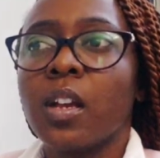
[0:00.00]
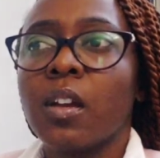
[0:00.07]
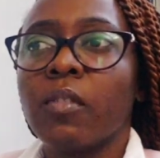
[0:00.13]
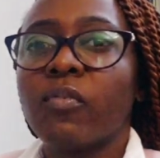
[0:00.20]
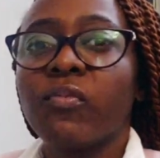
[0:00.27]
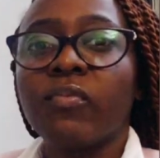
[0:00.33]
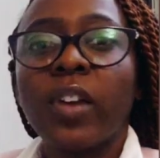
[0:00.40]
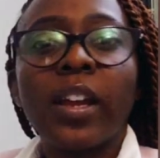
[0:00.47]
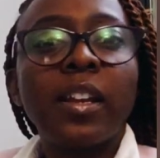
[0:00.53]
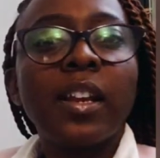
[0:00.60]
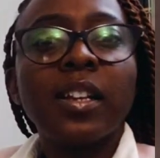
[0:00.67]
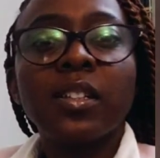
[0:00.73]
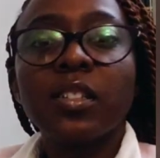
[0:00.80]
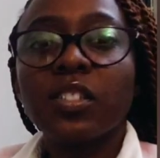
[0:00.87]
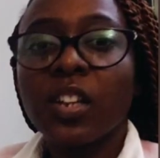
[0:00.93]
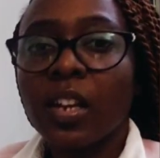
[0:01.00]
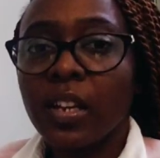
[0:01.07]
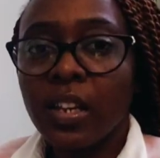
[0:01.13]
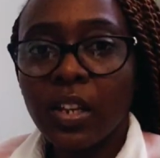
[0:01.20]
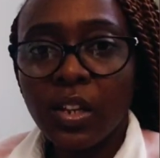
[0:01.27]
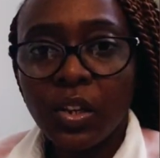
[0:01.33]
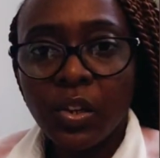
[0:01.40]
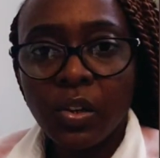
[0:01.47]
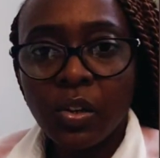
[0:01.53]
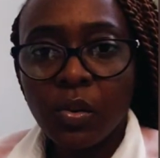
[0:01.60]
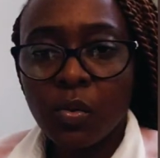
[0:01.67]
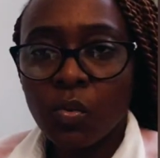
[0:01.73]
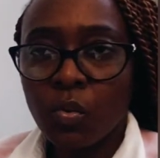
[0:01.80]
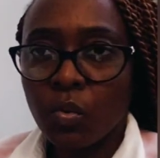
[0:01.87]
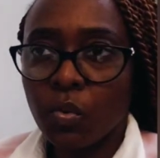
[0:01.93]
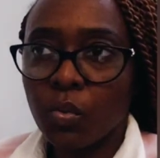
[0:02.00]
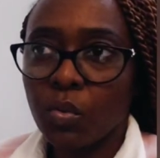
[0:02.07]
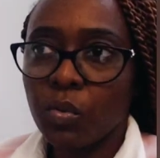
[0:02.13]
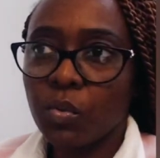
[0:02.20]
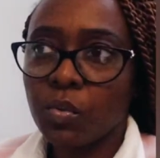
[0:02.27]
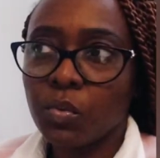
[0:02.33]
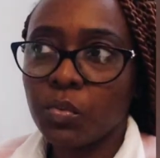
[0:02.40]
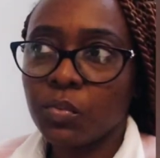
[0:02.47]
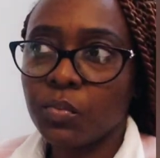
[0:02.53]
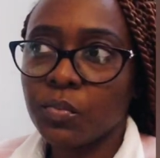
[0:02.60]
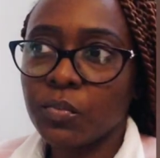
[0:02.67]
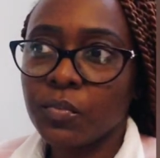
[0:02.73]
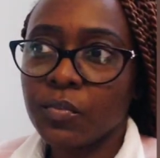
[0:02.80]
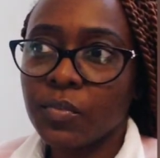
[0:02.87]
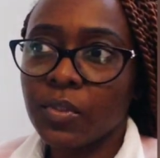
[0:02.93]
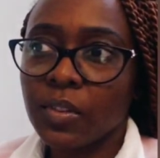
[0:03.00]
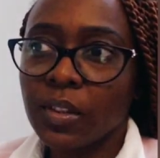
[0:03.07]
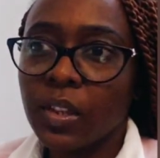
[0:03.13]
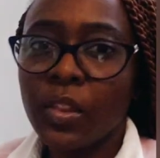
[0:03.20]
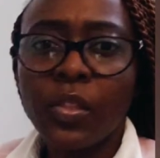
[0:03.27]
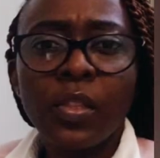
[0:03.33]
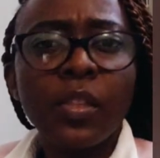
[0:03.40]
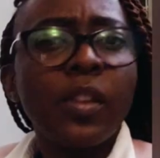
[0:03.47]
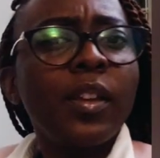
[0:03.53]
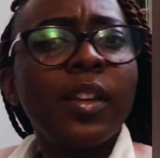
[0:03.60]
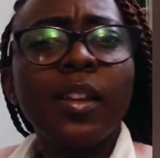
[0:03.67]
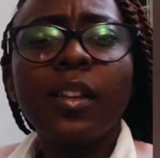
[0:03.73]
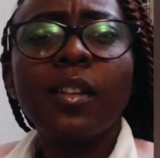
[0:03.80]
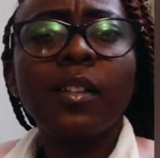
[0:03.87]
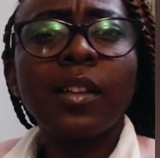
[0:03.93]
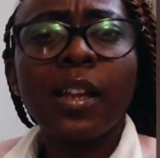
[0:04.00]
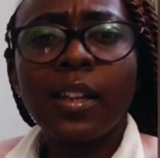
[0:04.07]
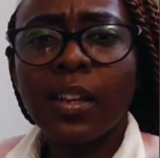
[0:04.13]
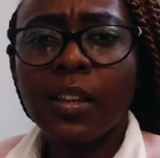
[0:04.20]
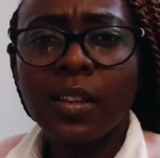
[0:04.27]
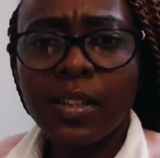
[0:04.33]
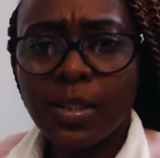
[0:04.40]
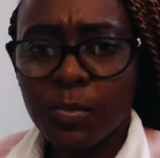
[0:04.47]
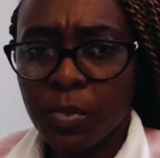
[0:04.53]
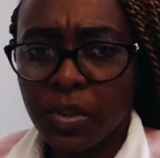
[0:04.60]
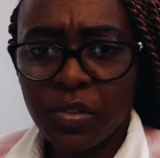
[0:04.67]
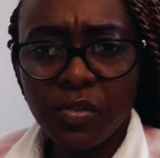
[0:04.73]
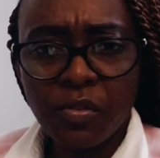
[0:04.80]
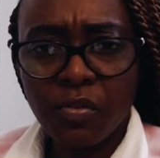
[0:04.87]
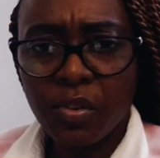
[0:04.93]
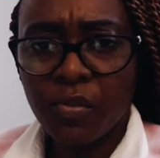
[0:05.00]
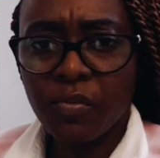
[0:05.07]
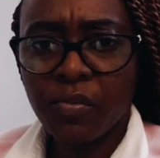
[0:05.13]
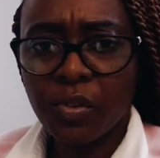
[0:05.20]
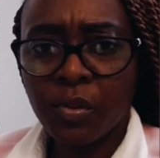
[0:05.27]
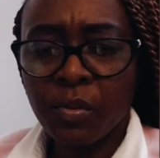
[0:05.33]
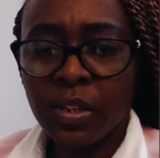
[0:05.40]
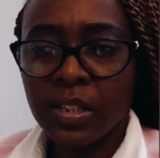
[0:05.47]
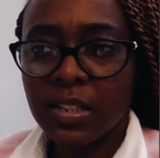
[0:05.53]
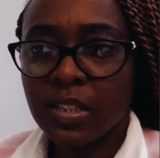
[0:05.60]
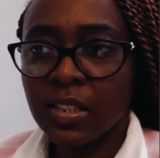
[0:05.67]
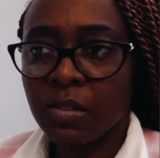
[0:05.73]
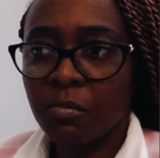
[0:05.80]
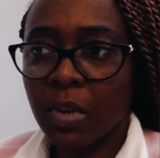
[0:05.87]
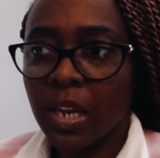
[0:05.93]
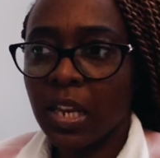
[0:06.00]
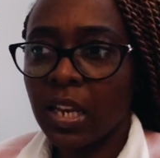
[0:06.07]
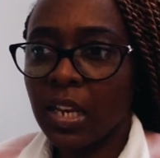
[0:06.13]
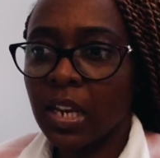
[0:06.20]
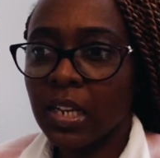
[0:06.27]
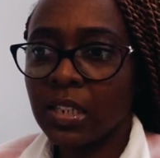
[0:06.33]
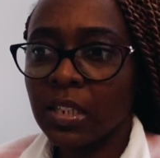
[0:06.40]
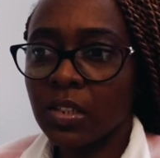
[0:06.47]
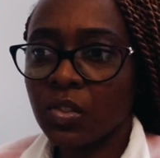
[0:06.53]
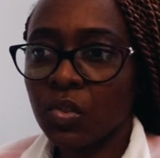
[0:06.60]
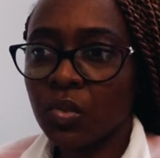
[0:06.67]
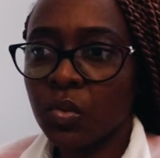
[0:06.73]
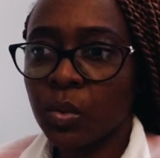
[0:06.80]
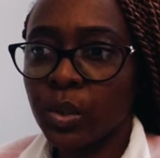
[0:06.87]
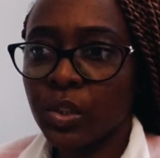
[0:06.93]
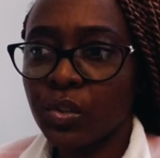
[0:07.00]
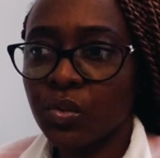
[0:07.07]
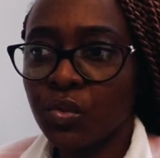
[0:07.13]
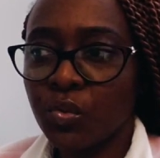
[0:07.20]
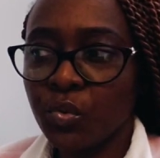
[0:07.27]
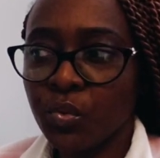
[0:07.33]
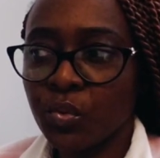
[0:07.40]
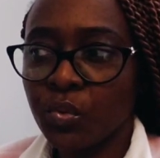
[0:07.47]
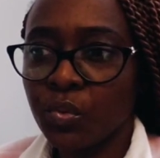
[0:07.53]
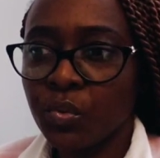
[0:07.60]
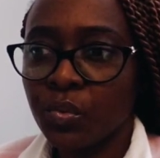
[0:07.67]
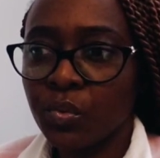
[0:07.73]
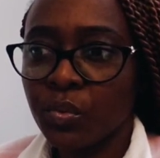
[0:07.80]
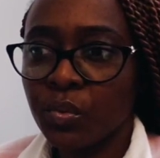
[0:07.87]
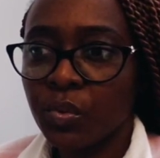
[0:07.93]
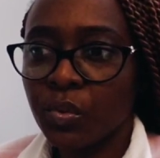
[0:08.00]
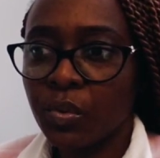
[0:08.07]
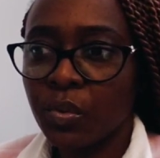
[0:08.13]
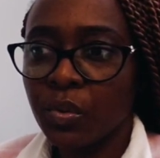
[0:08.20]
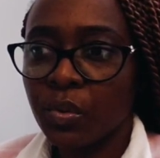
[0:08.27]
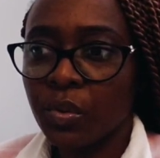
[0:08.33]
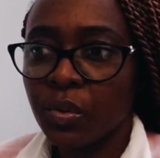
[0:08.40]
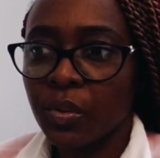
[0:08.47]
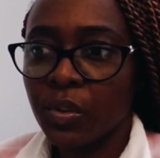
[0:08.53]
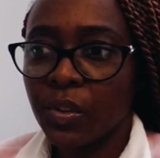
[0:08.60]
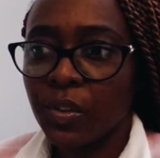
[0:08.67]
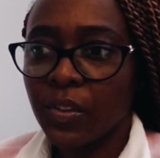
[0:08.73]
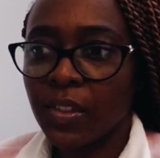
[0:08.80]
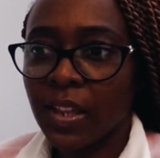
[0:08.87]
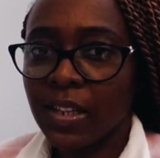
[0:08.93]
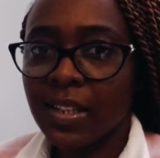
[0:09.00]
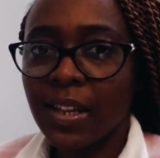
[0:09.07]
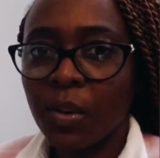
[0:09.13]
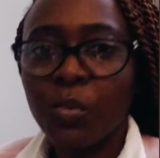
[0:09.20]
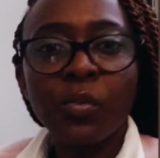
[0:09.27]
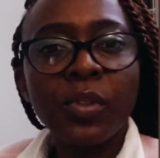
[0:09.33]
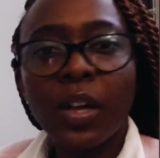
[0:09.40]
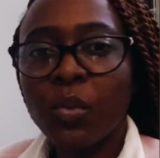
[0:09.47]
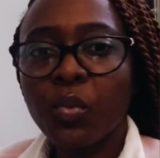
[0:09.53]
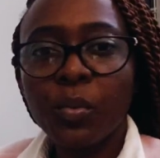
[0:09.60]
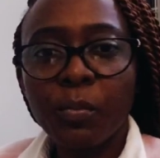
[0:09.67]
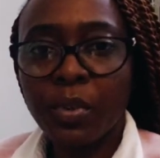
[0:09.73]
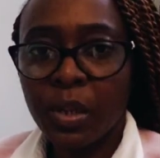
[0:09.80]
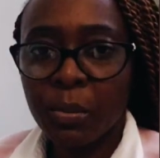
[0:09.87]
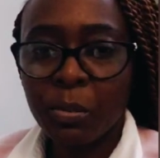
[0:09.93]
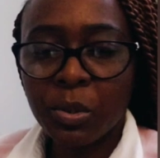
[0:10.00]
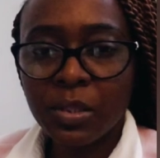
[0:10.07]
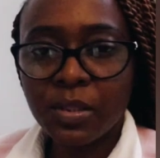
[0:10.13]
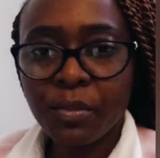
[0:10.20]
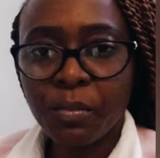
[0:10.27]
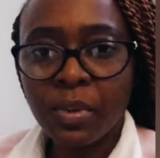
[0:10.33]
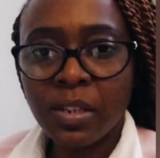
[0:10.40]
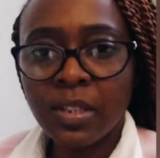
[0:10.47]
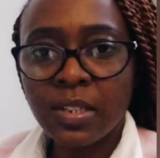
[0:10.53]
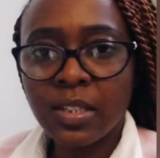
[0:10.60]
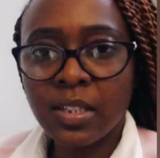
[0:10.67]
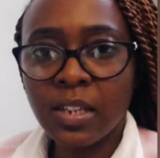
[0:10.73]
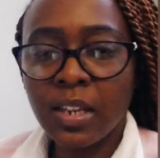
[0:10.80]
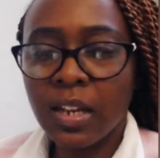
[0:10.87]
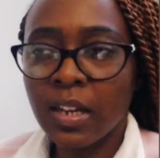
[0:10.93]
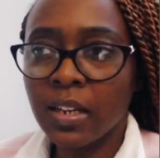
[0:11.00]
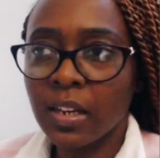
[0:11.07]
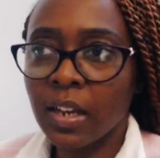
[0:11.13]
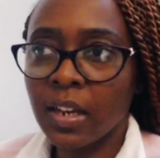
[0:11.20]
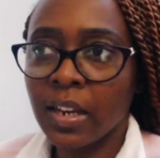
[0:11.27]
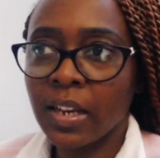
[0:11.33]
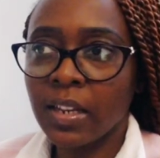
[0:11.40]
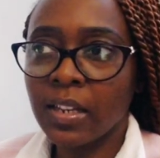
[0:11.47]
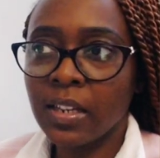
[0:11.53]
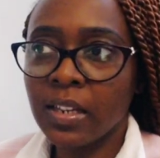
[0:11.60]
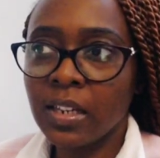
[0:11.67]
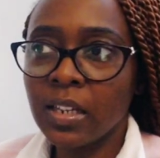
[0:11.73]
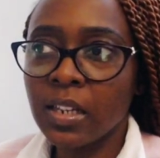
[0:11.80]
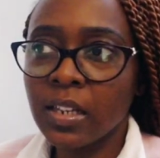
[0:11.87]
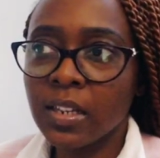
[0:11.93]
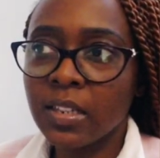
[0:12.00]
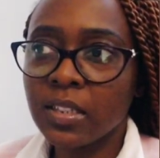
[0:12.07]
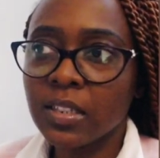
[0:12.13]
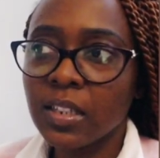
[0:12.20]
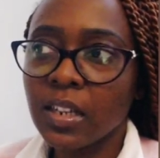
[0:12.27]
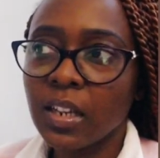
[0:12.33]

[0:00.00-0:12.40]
financially or in like in the space of influence. In my head, I just always knew that that, that would be a possibility, and, and I needed